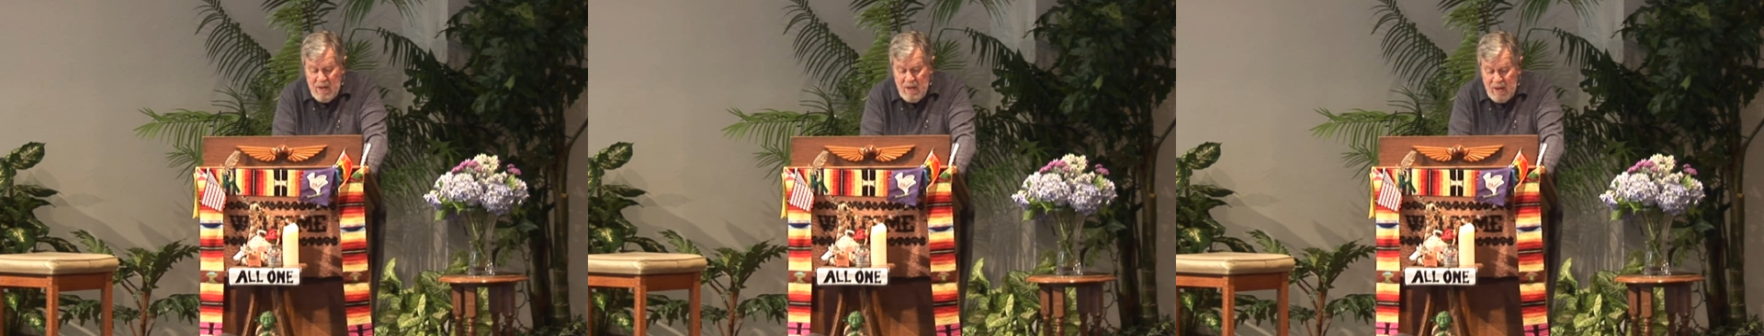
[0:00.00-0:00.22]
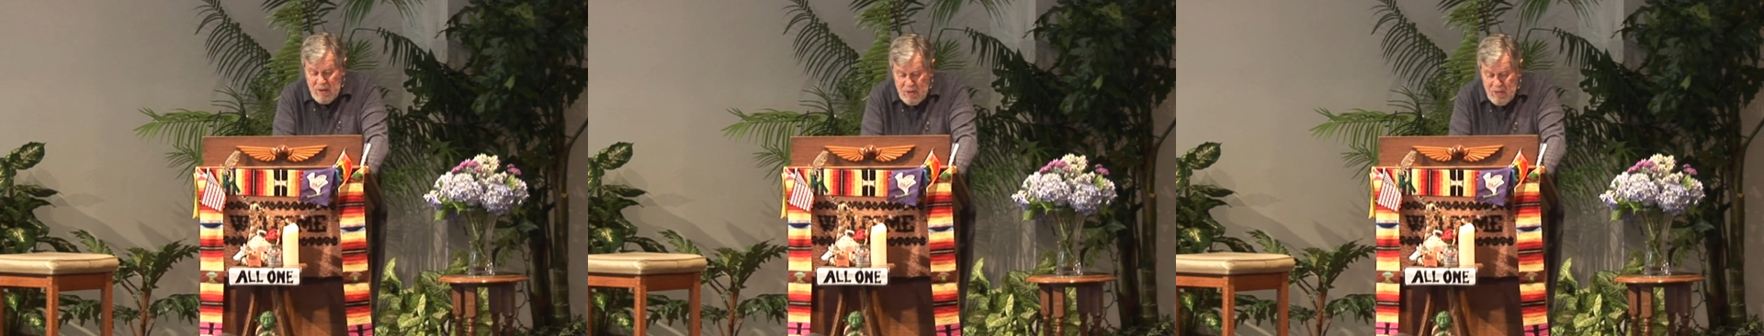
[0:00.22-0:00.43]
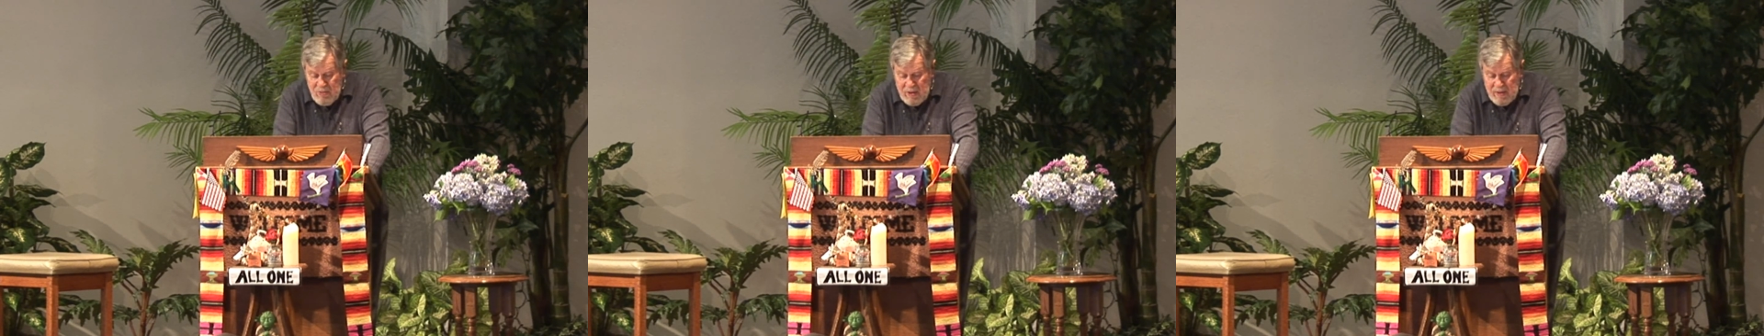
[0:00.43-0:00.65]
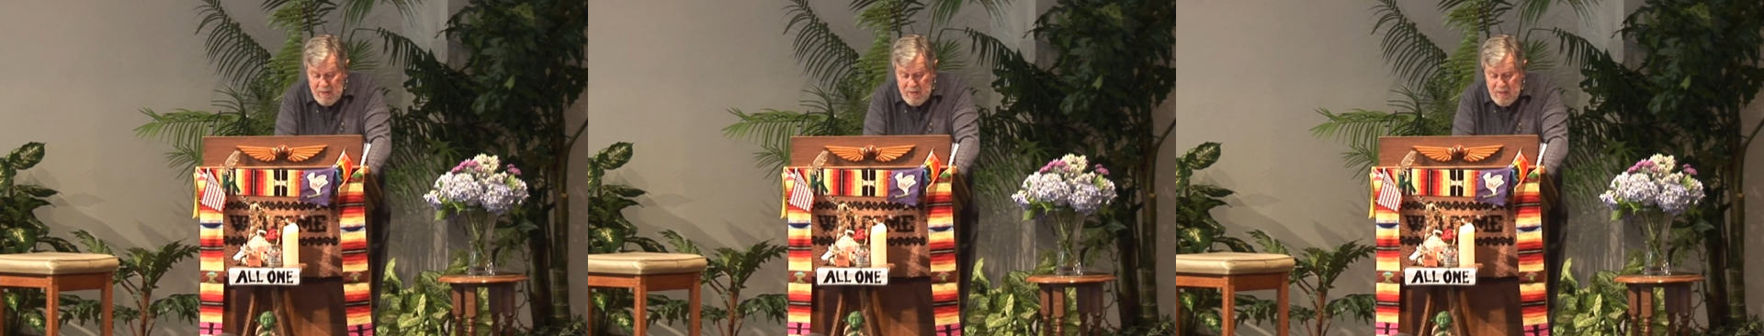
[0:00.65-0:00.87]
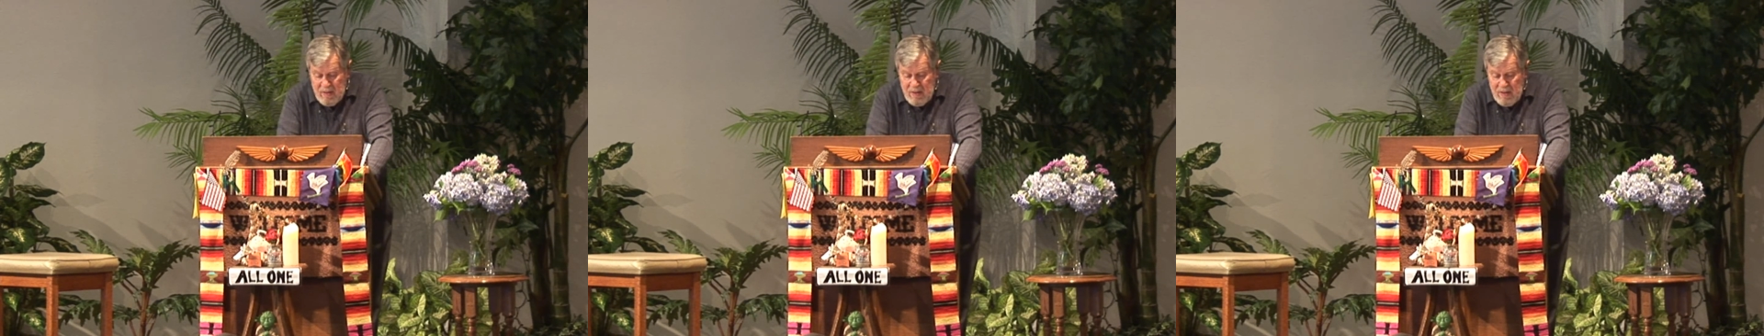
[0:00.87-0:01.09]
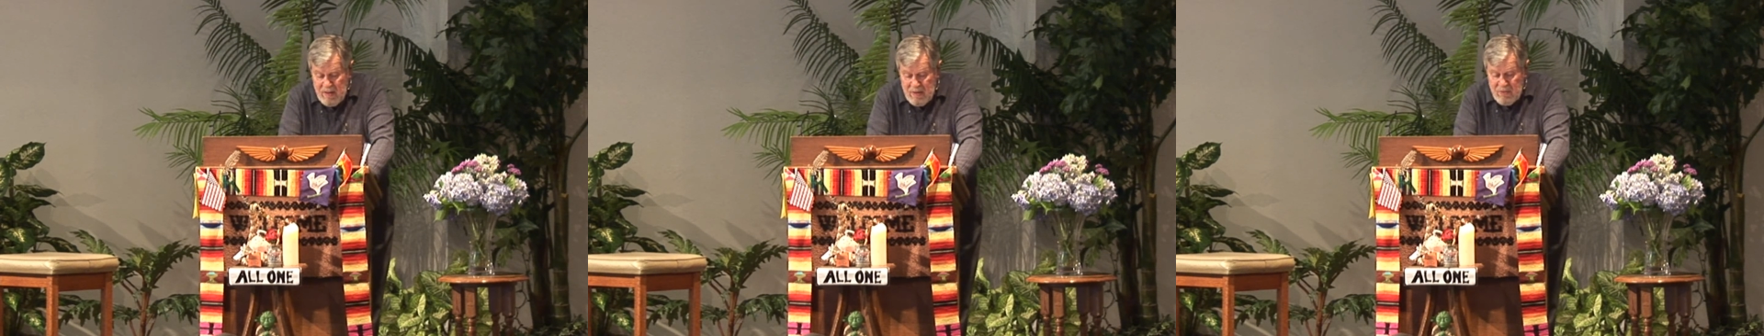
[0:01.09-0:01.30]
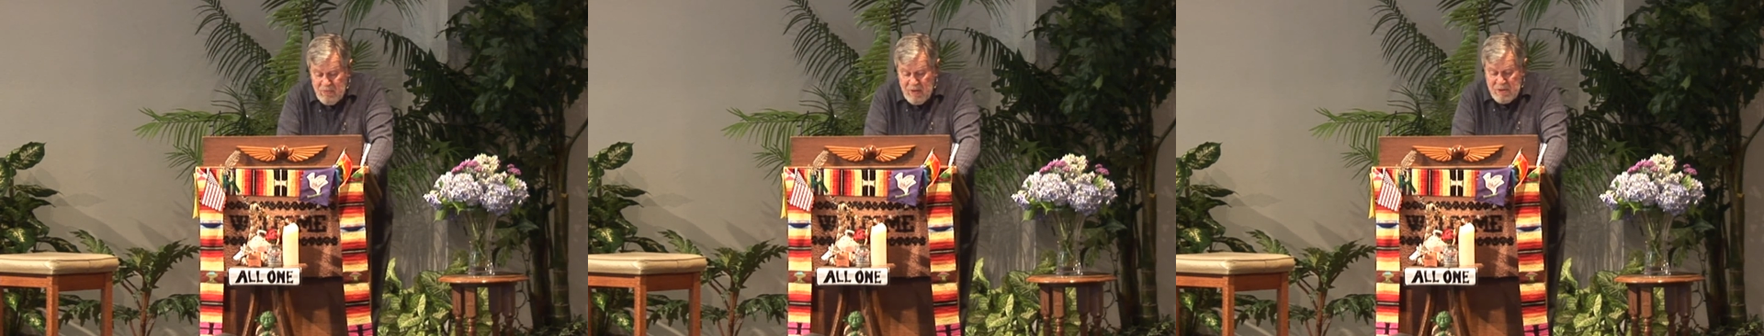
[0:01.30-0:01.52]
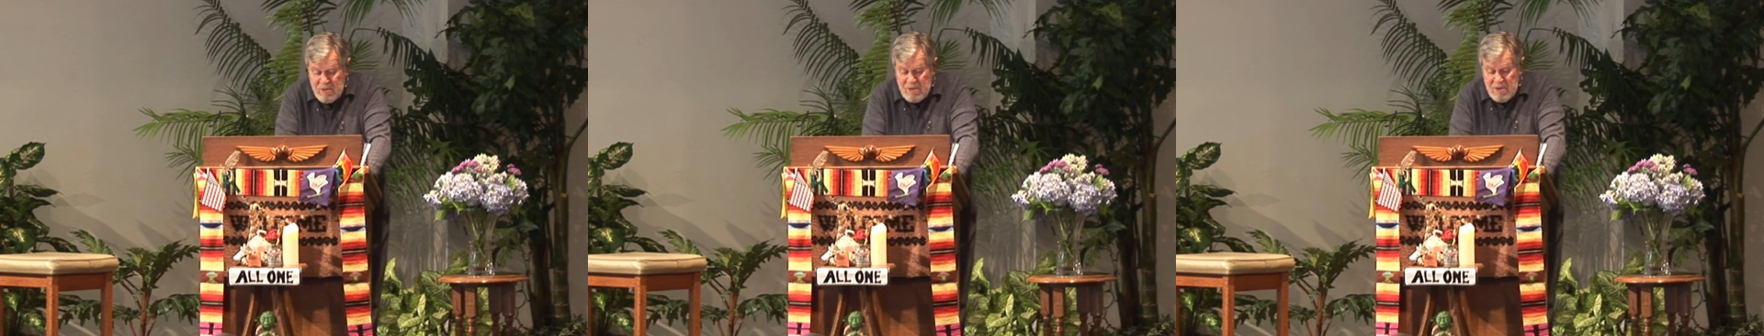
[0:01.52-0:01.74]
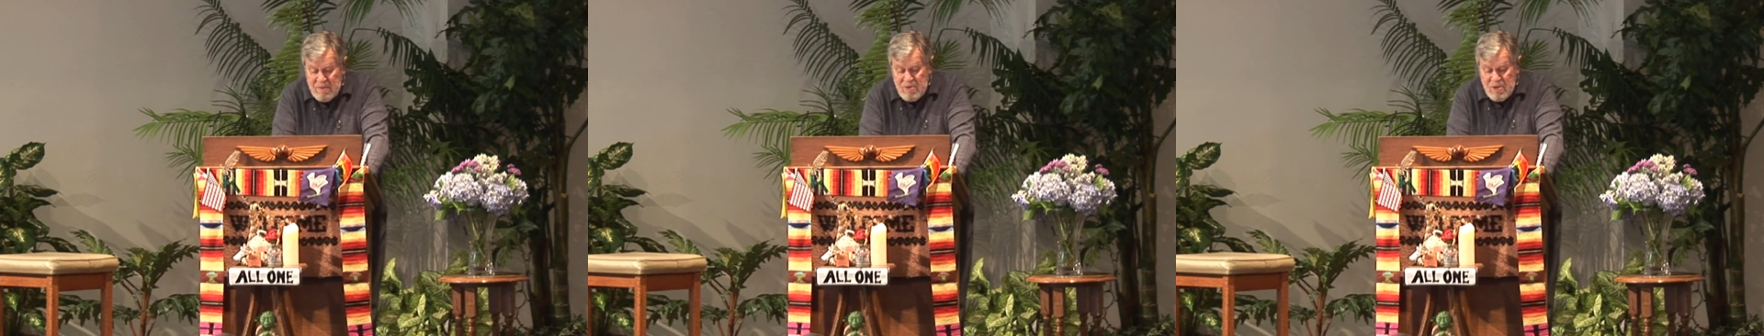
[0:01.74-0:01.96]
including the
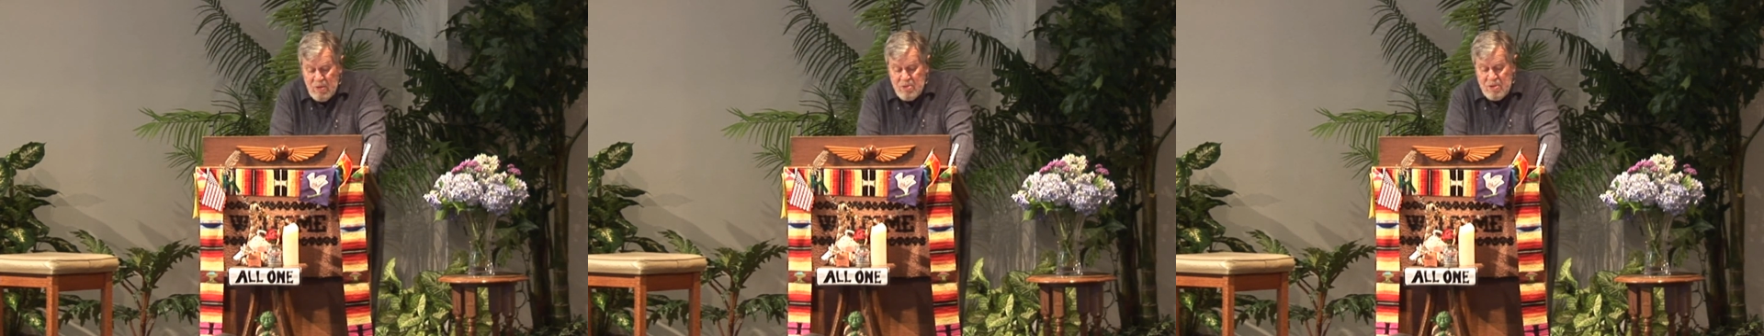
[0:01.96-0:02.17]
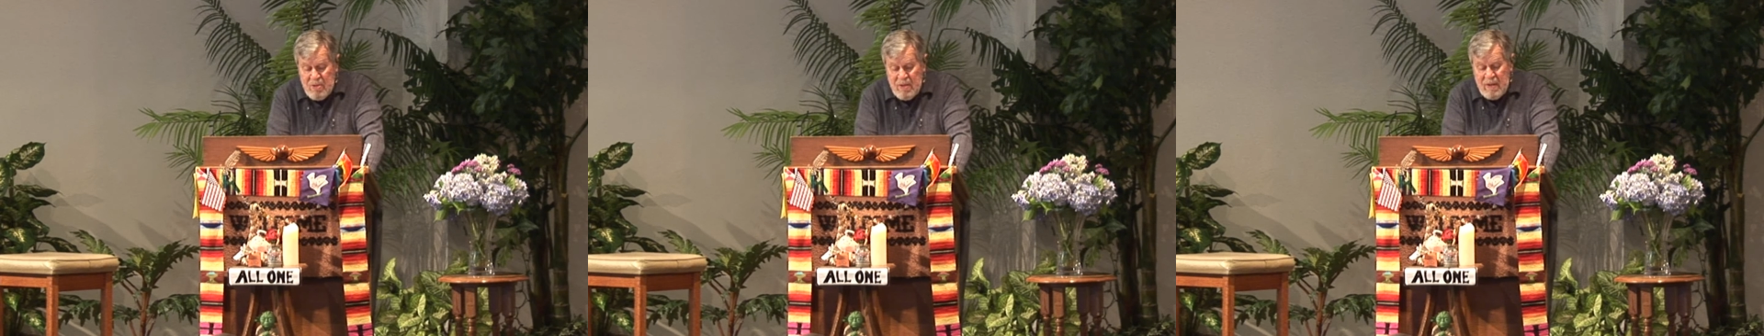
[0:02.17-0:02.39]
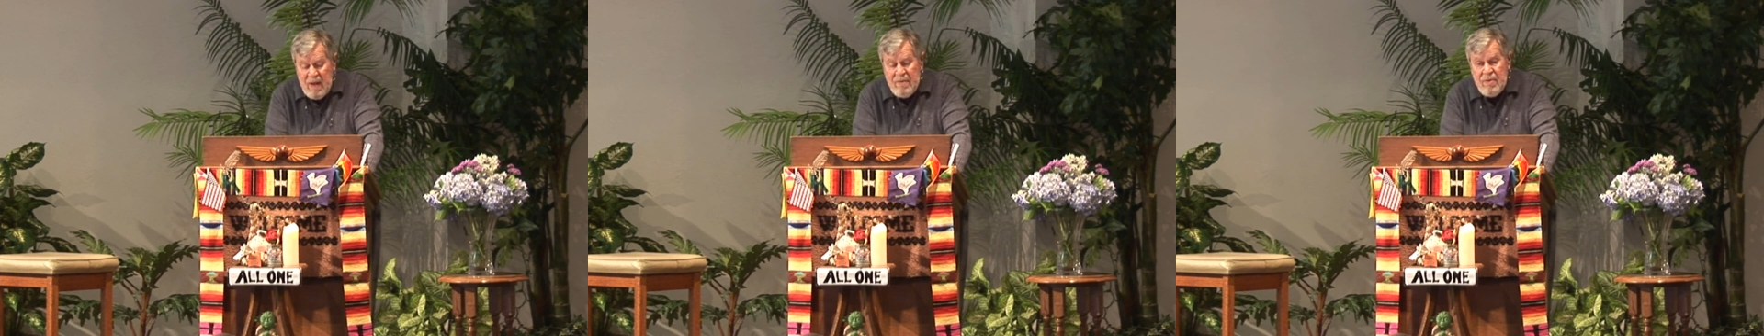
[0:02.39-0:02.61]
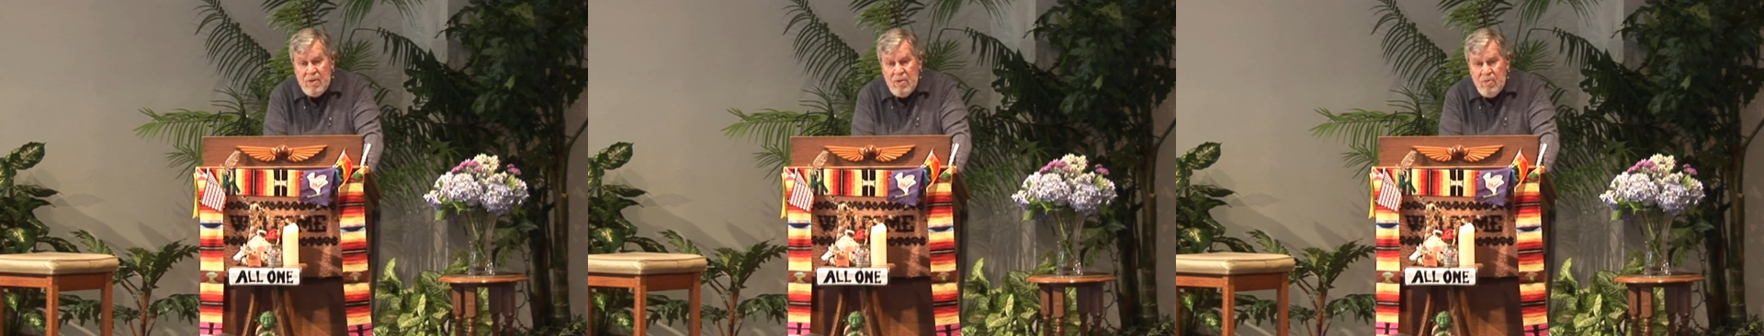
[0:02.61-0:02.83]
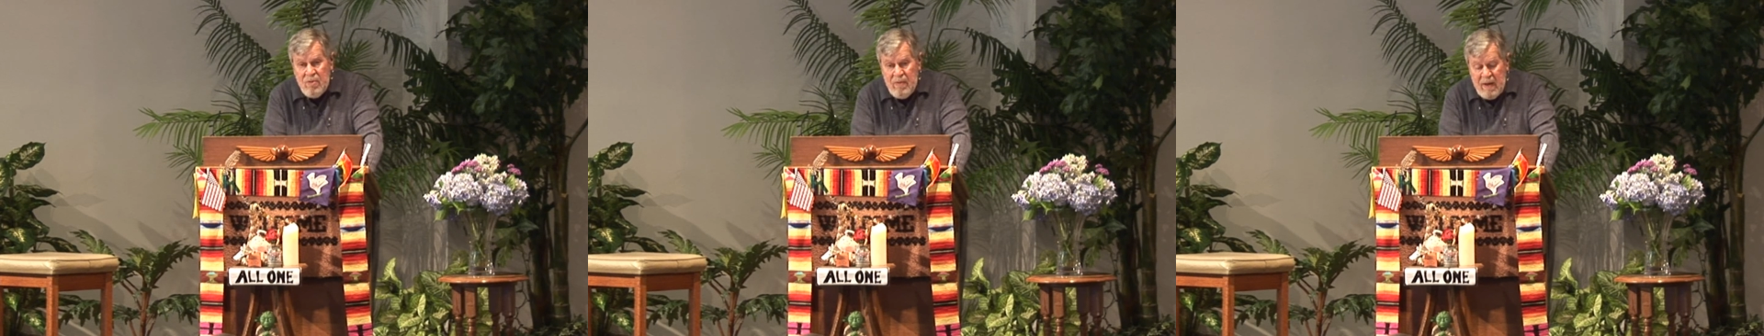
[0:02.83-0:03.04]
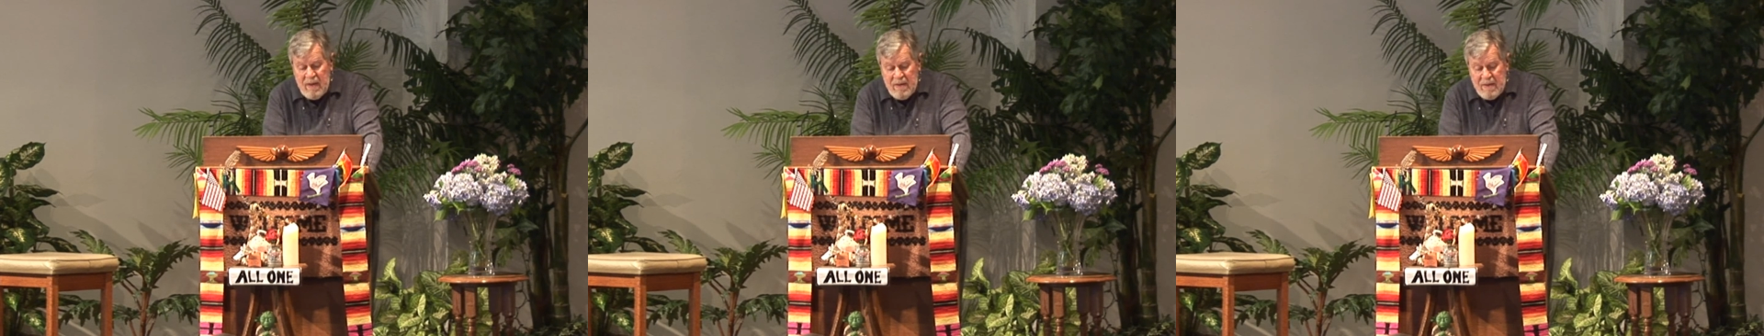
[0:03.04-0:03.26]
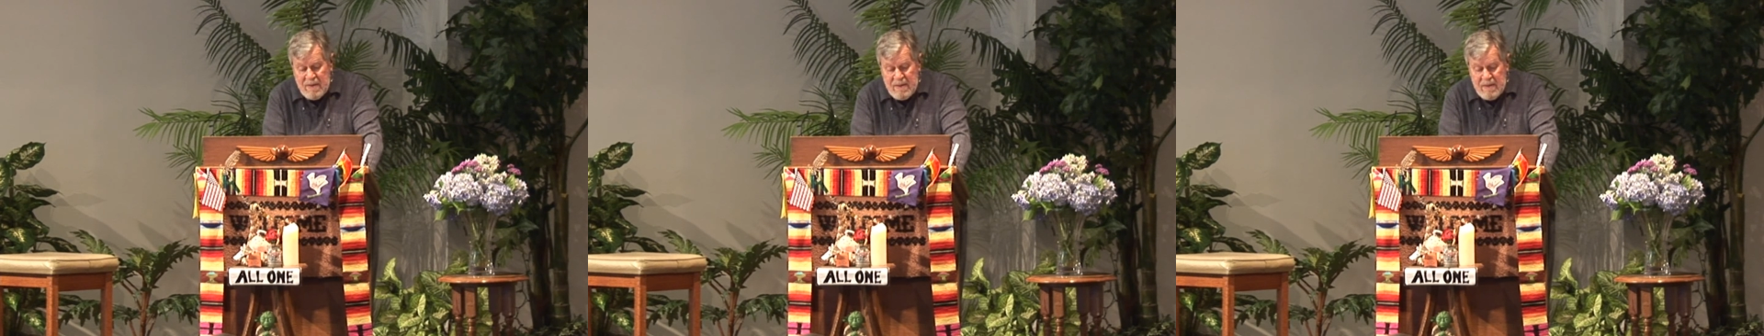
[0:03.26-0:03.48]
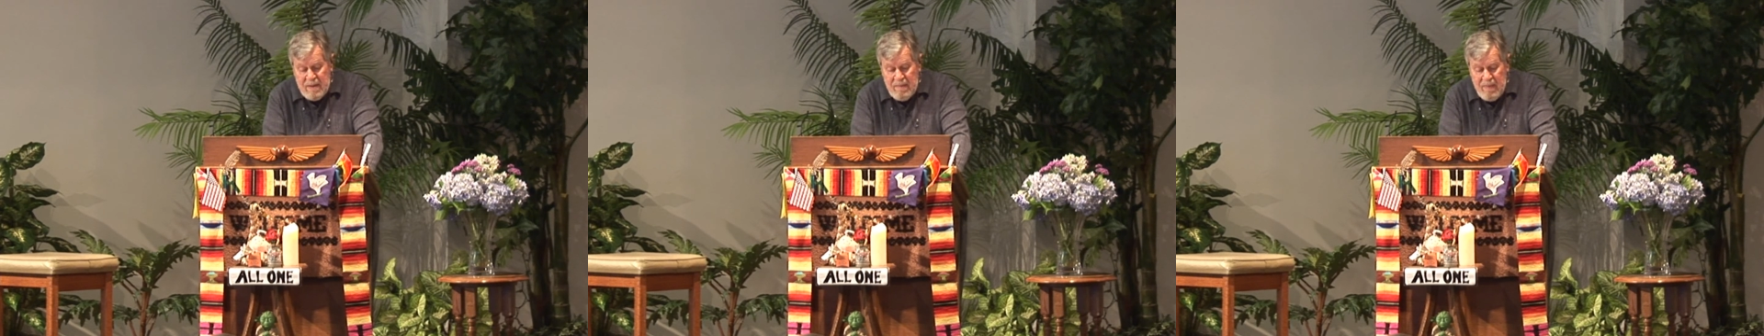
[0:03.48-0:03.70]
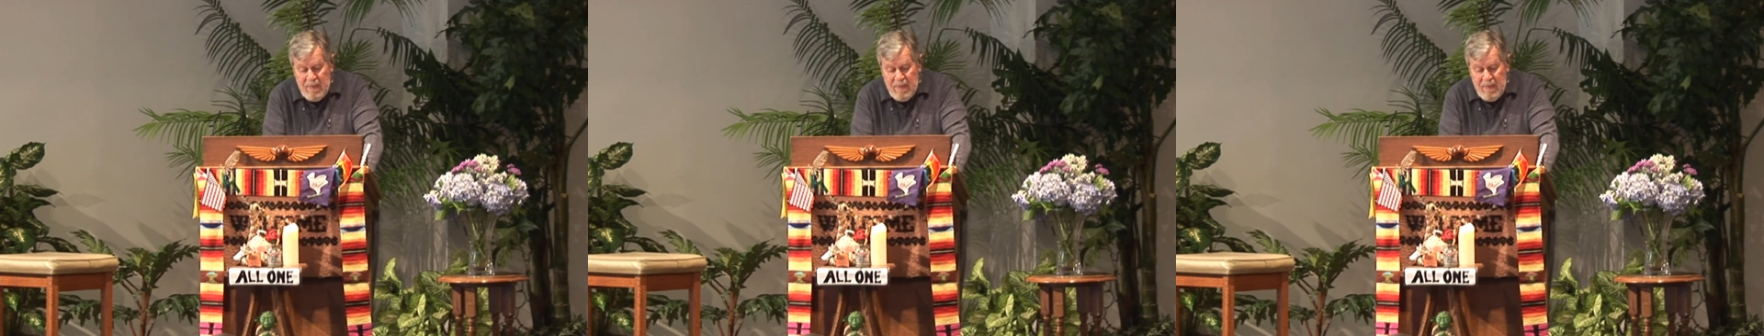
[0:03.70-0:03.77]
treasures of social and ethical correctness.